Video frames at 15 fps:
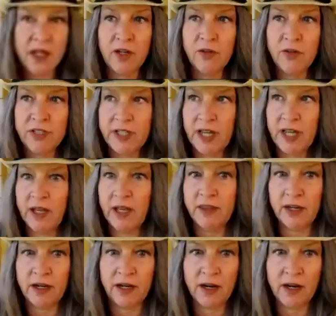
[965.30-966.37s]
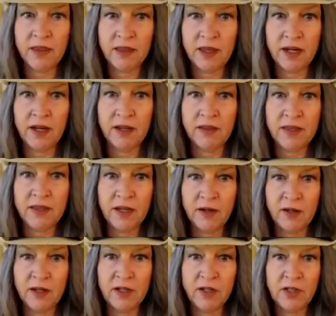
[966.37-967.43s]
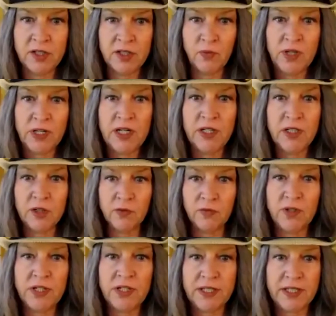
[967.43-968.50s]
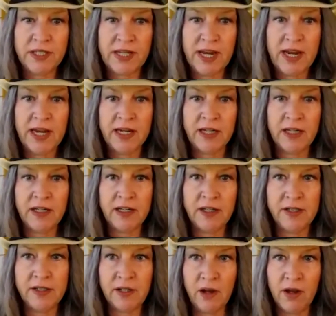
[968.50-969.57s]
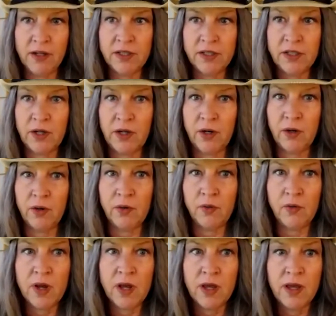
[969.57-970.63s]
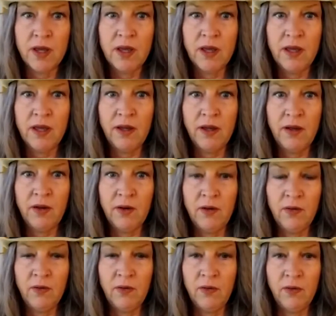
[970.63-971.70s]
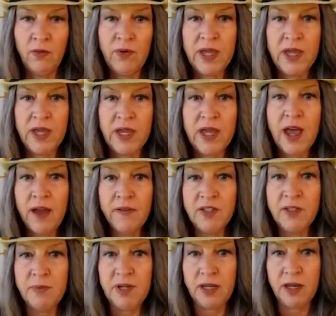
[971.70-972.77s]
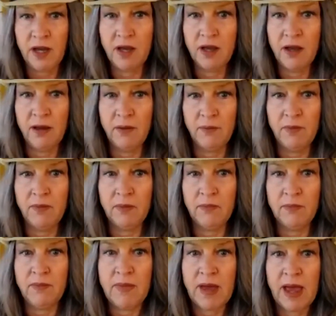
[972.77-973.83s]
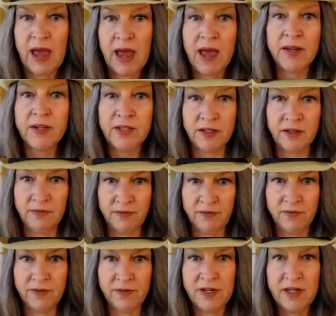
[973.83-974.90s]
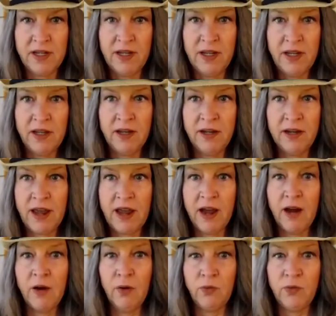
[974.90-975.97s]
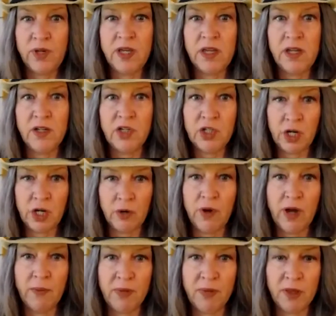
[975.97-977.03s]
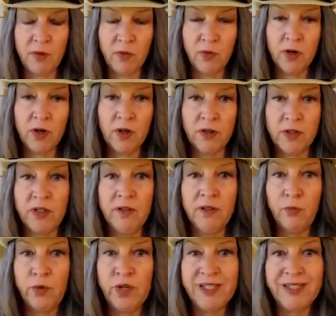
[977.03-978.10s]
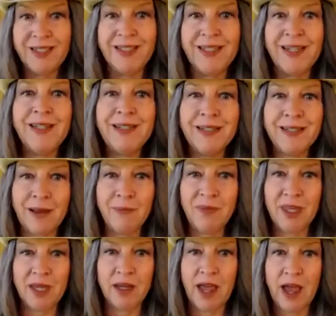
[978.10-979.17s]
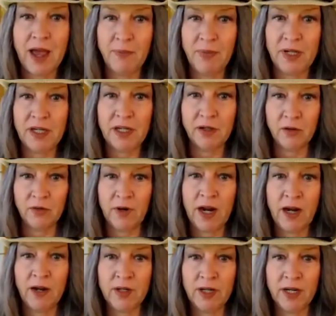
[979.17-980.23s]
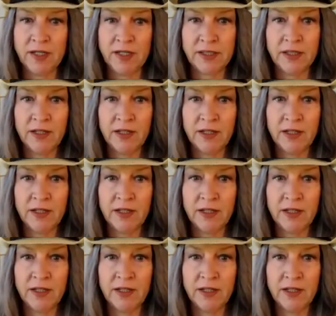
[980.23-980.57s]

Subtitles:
said that I think just we need to restate is also we have to become active in how we show up in the world. And if we see something happening around us,